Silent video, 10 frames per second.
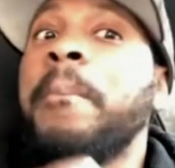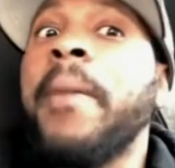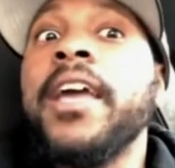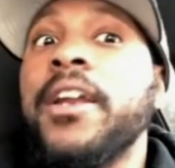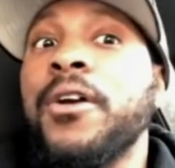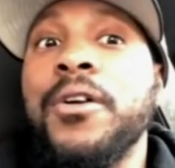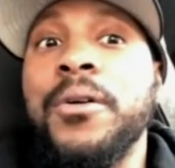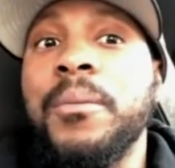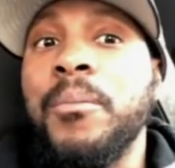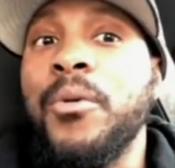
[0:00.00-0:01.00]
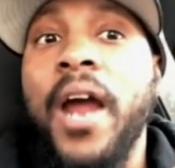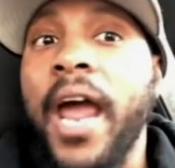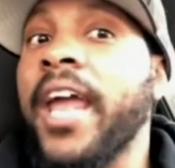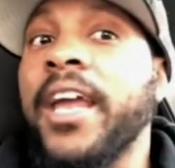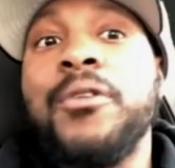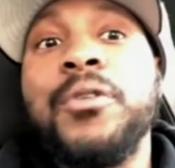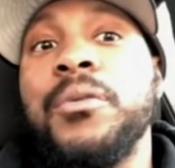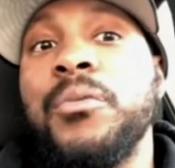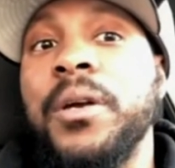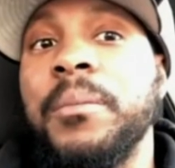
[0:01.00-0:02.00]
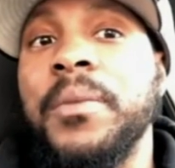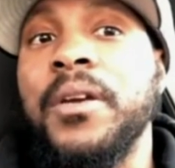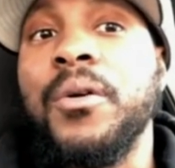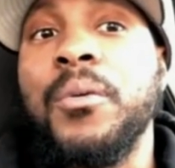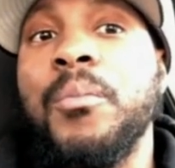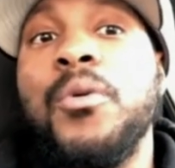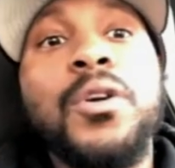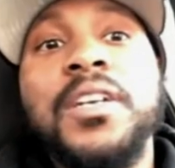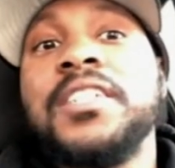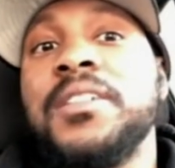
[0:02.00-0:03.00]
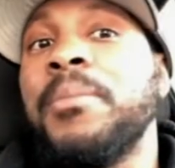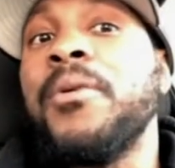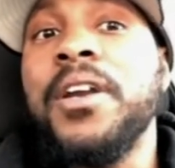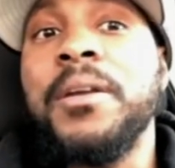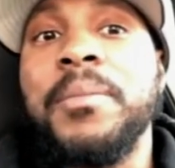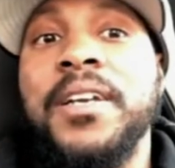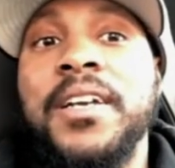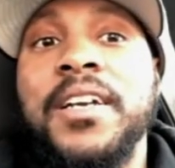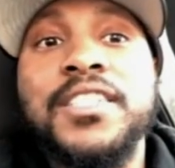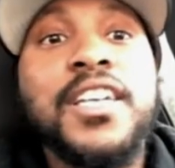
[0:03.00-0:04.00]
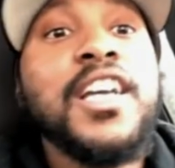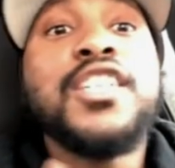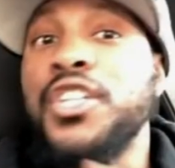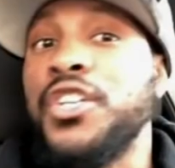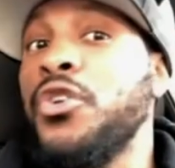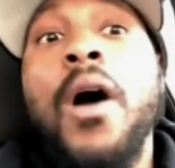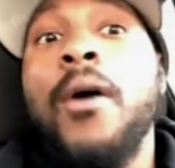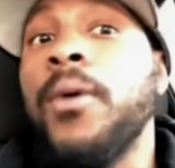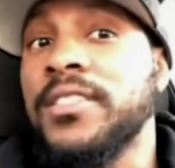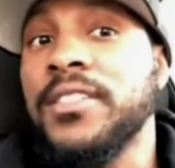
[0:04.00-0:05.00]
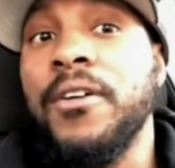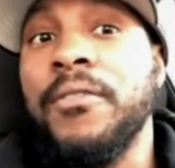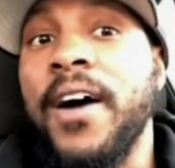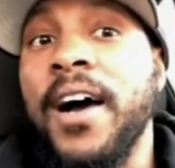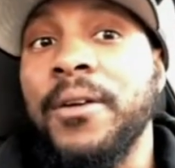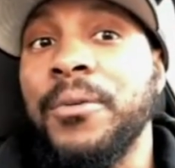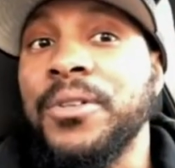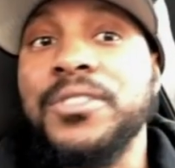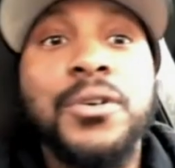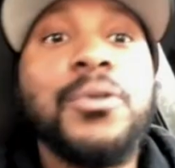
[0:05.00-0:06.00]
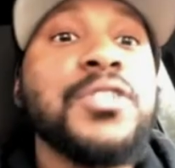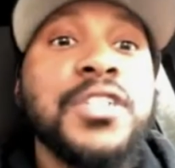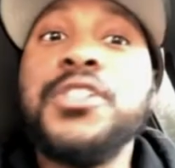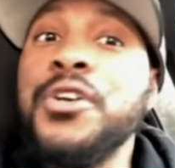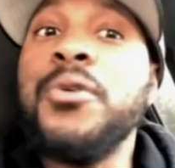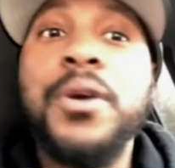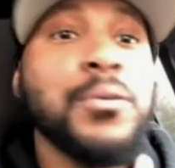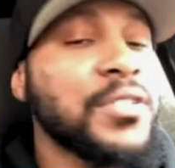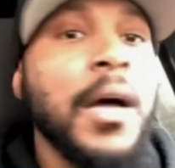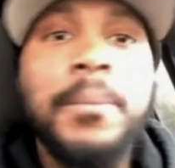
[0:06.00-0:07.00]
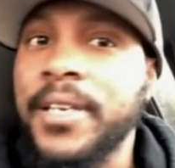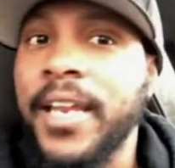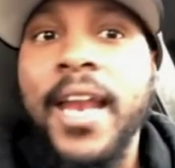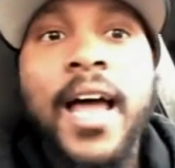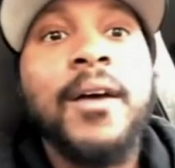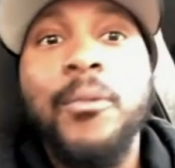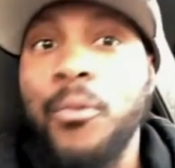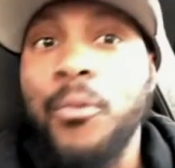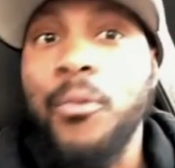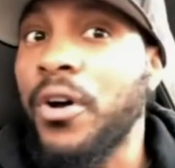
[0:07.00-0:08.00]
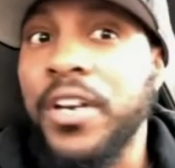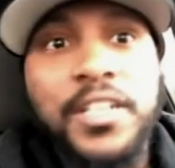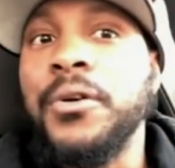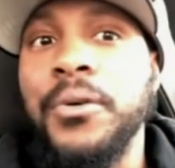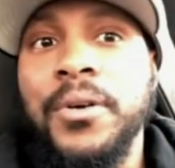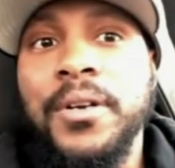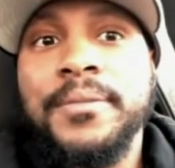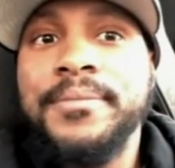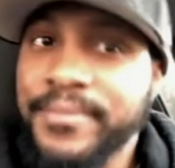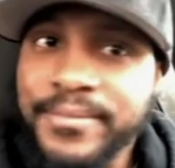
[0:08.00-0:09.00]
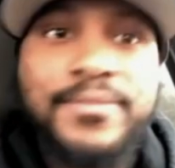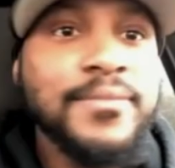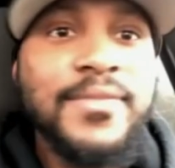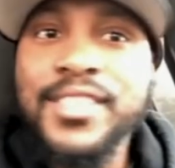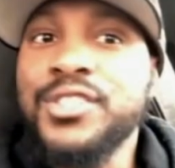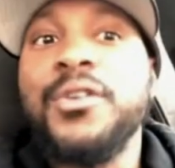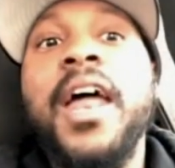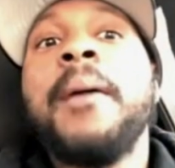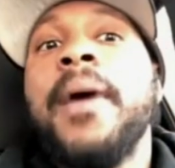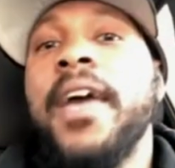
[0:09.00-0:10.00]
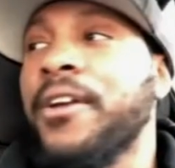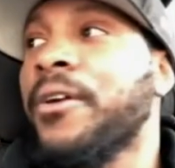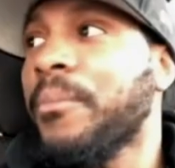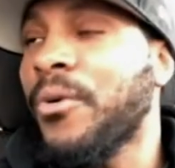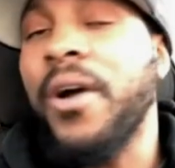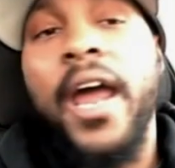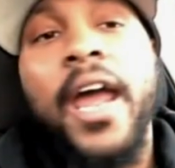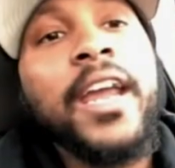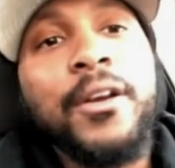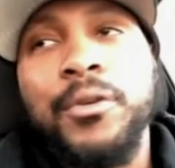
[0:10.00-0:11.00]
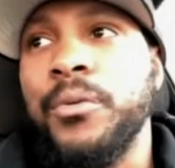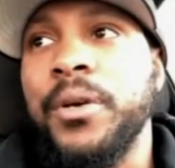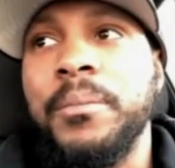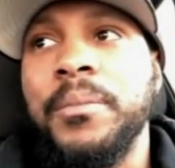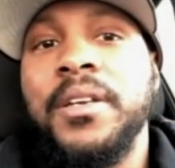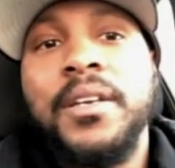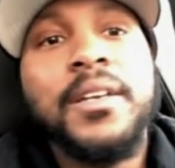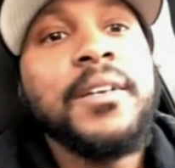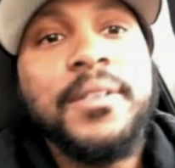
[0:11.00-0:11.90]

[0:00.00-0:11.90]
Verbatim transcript: That's what that's what made her more angry with me or more disappointed mm-hmm. because she knew I wasn't no follower. So she knew mm-hmm. it was something that mm-hmm. I wanted to do. Mm-hmm. So that made her more angry with me.